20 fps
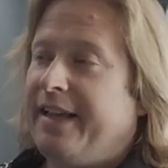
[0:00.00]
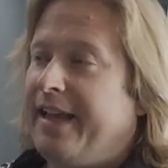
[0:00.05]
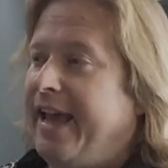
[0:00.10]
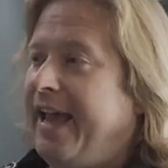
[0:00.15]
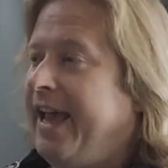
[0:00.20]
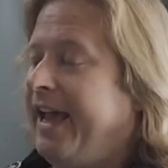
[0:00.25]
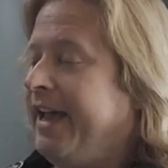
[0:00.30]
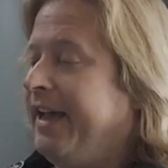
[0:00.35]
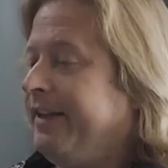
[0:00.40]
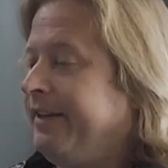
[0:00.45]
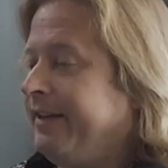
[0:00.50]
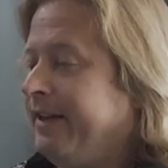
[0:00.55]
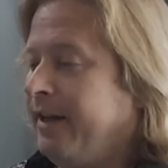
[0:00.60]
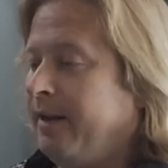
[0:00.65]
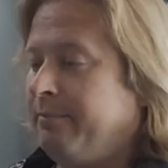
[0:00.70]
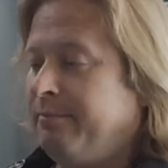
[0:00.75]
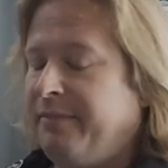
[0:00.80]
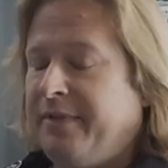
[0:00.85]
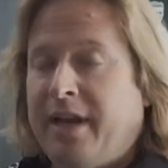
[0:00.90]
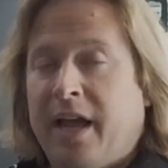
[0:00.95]

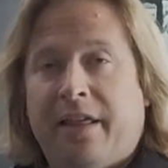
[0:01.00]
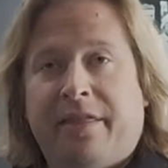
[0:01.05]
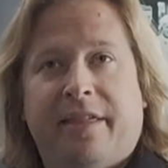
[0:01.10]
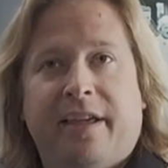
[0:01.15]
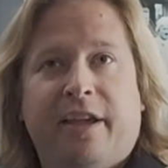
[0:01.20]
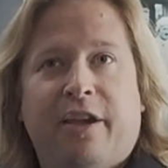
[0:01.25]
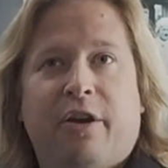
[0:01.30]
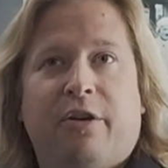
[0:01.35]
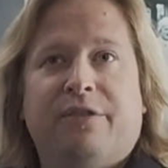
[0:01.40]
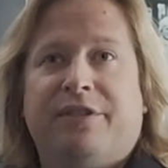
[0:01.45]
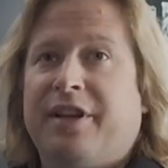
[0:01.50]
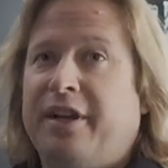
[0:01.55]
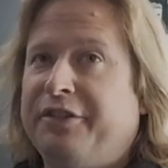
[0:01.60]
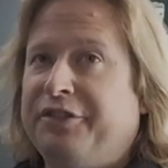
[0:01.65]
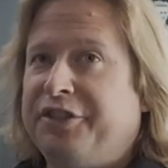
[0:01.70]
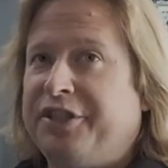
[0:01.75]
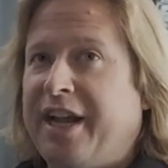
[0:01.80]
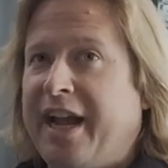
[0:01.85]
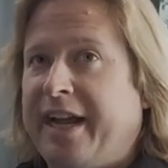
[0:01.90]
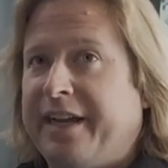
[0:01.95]
And nothing goes
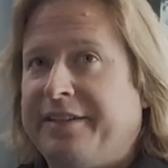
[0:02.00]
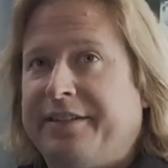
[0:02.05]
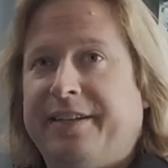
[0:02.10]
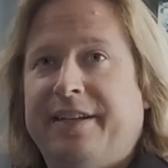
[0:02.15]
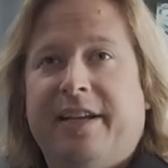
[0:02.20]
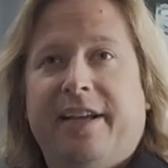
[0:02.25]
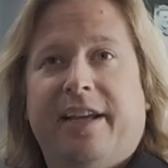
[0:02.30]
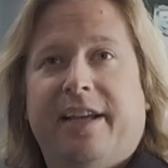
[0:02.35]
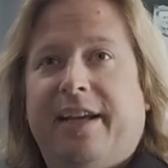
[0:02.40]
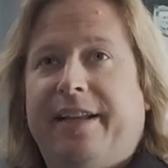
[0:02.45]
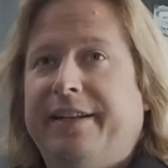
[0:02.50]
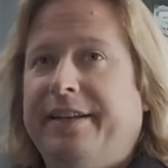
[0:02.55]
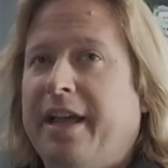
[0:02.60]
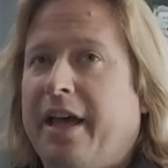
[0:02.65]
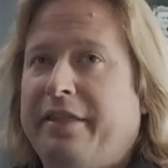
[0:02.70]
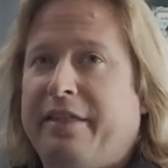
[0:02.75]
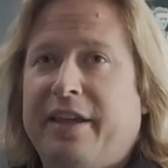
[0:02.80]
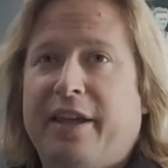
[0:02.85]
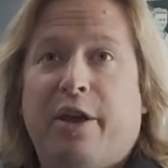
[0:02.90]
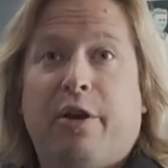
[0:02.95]
unchecked,
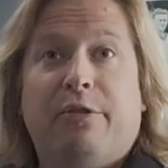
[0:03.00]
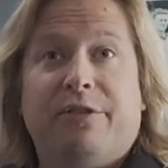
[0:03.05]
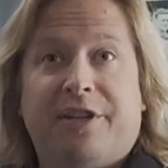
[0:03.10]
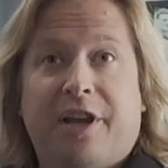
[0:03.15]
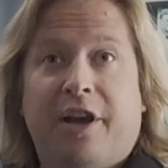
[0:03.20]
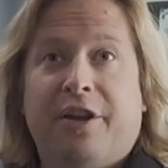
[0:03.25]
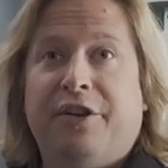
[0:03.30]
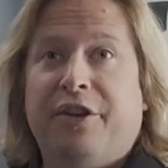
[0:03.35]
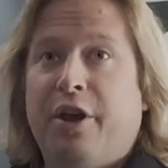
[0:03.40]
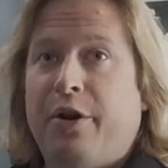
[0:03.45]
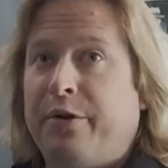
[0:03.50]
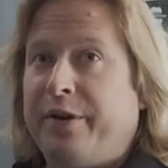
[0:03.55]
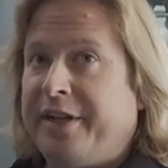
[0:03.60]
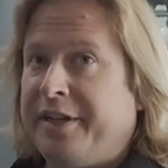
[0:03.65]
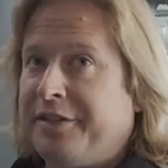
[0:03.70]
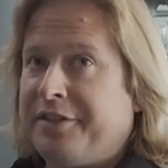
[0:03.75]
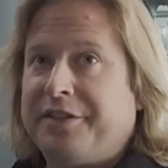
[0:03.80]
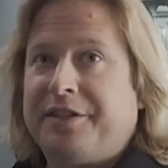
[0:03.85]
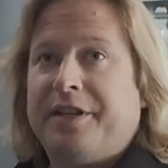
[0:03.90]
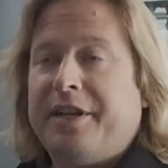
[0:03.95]
nothing goes
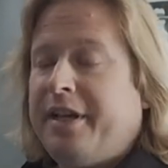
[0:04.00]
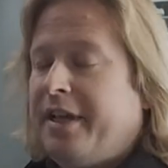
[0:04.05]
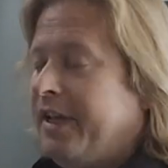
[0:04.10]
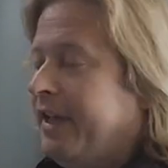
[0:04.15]
unnoticed.